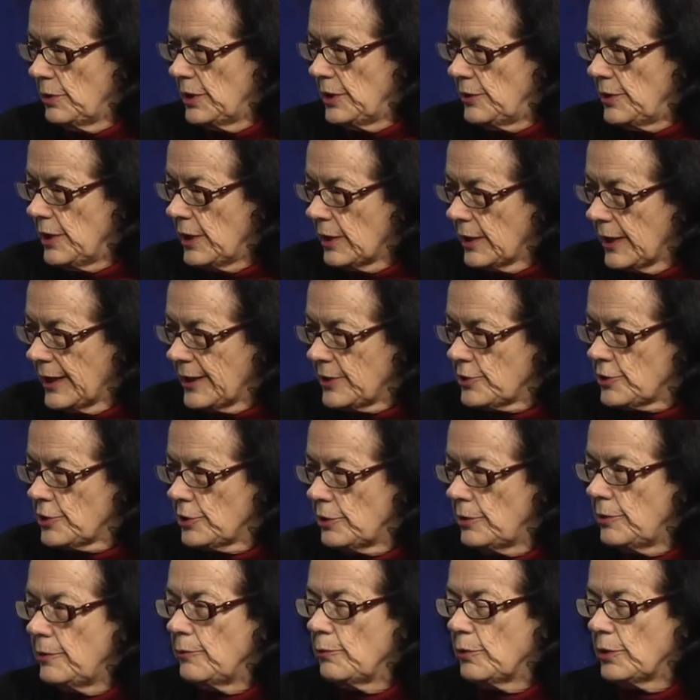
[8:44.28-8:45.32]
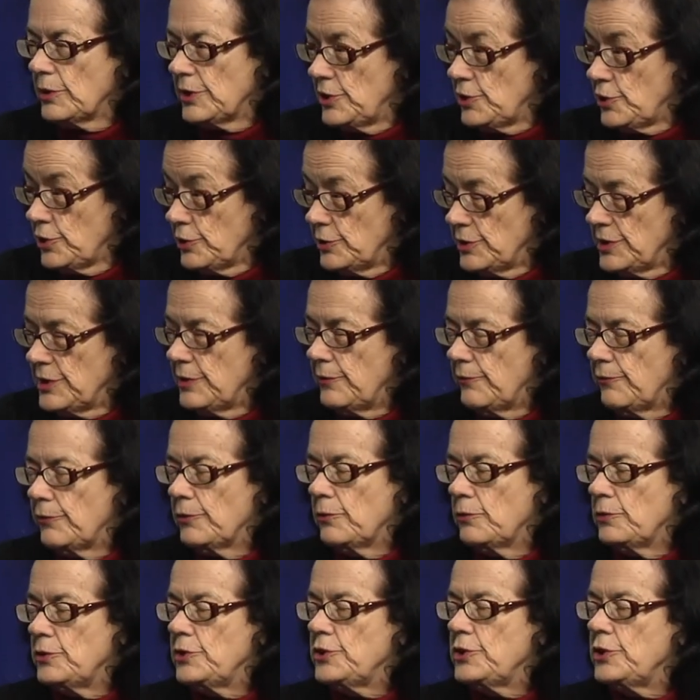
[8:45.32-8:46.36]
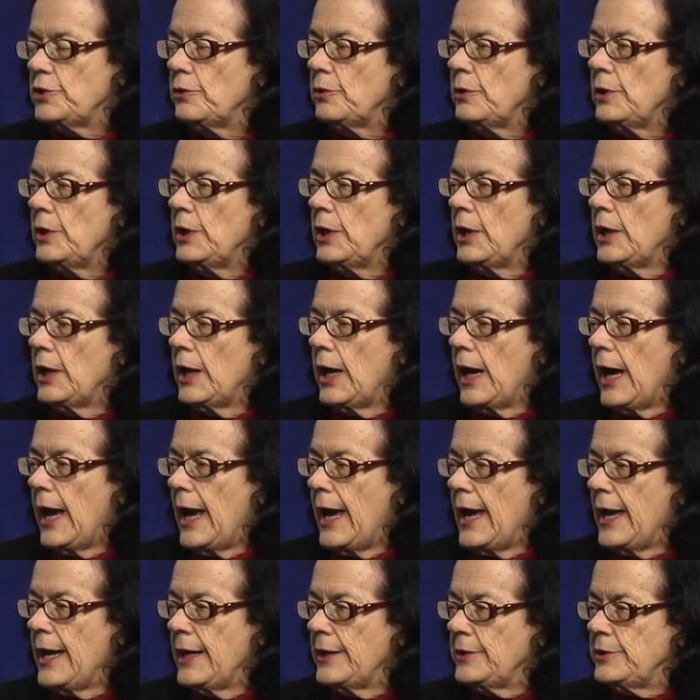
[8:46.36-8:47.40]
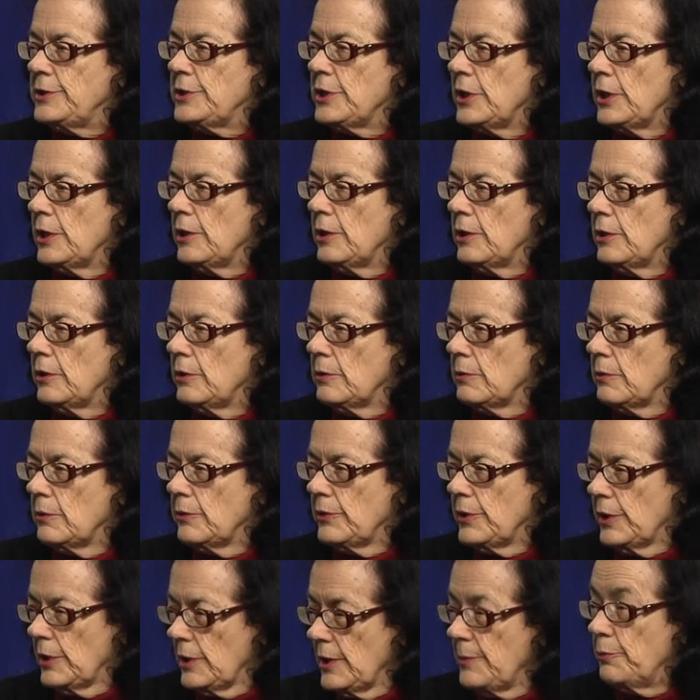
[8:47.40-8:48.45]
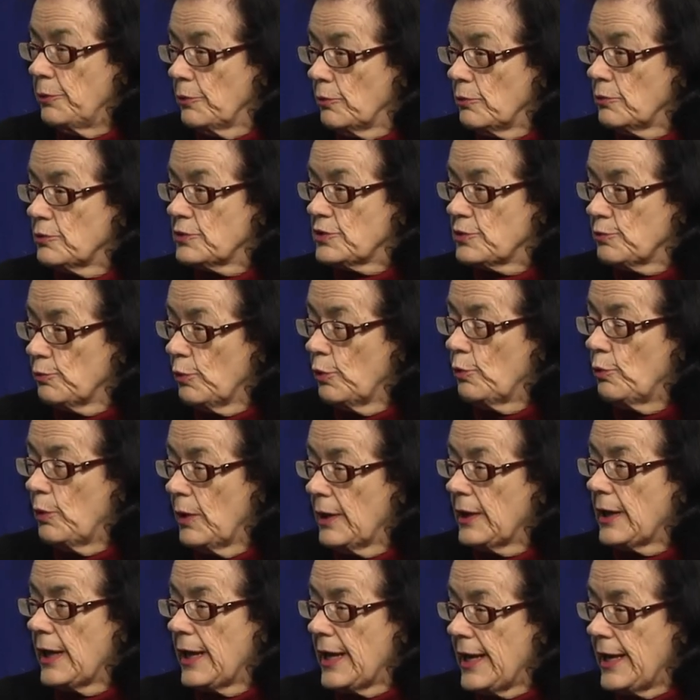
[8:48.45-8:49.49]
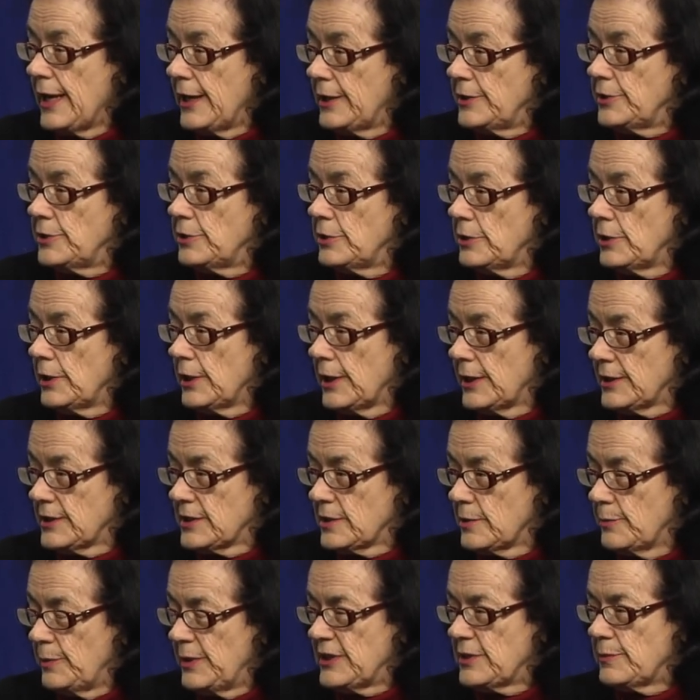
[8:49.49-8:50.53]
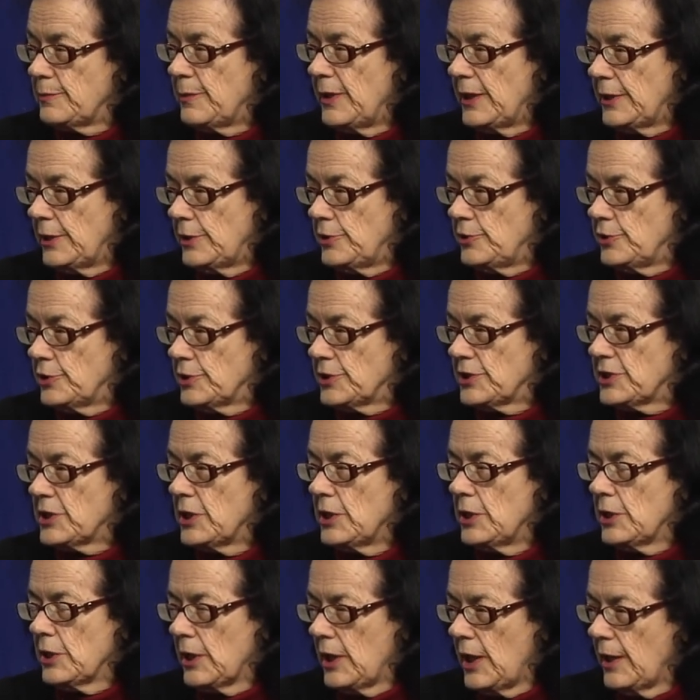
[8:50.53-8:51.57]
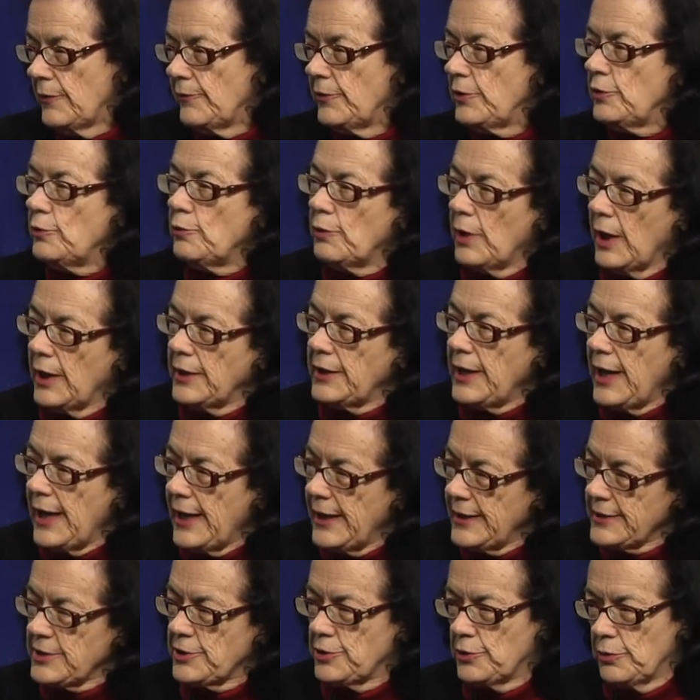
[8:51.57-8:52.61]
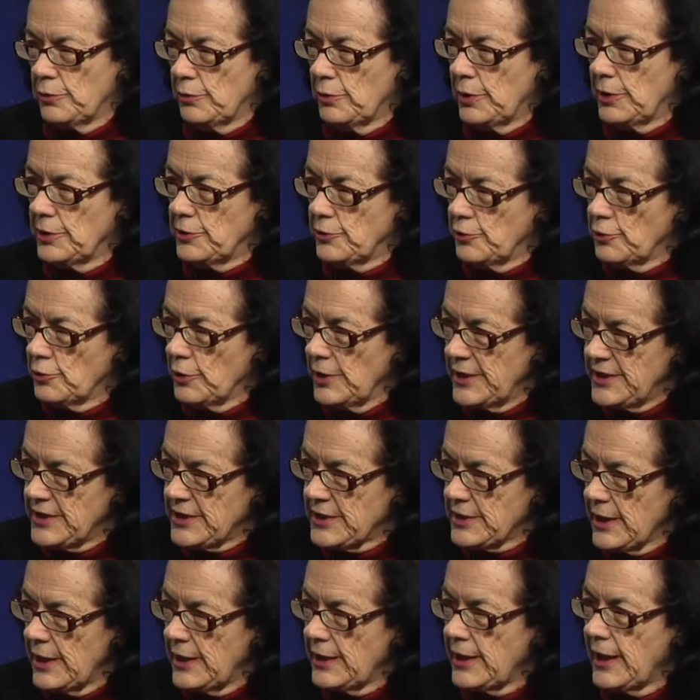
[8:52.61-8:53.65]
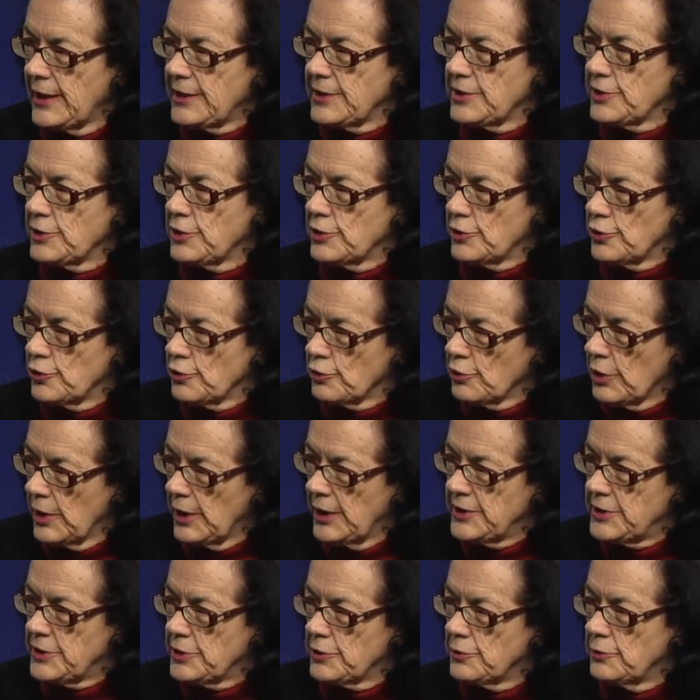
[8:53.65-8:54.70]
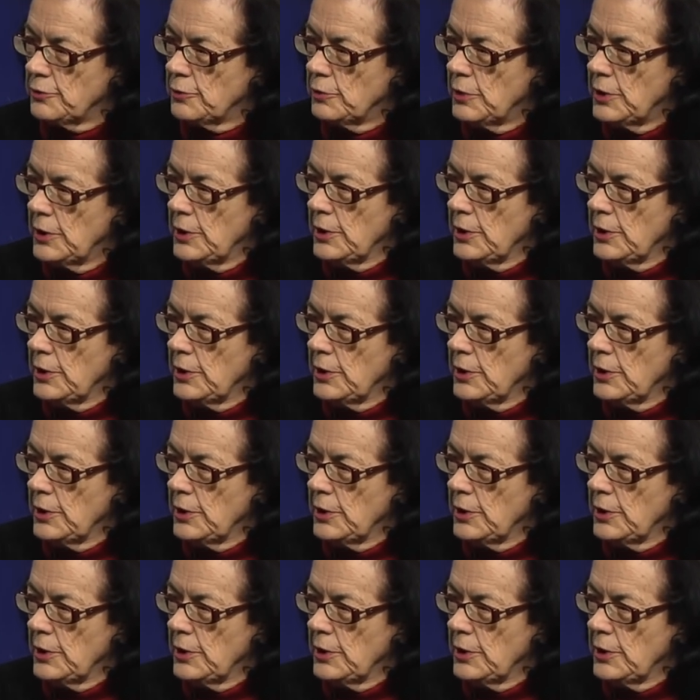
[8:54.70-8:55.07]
in the election, what issues influence you, and the Liberals were well ahead as the best managers. Kevin Rudd has to address that, has to try to